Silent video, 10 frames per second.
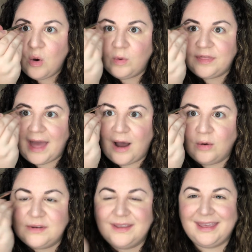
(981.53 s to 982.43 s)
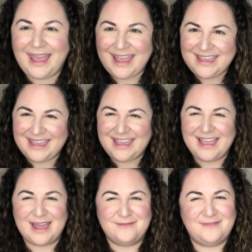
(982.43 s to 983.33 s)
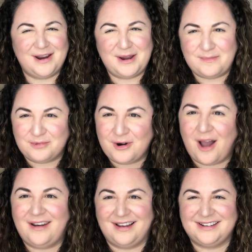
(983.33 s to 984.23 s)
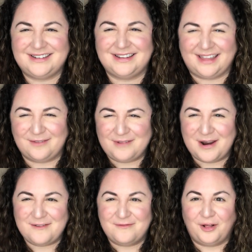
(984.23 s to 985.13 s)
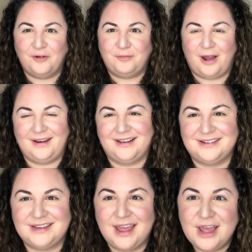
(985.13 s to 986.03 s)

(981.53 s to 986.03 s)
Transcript: without cakey and very product, like very full of product.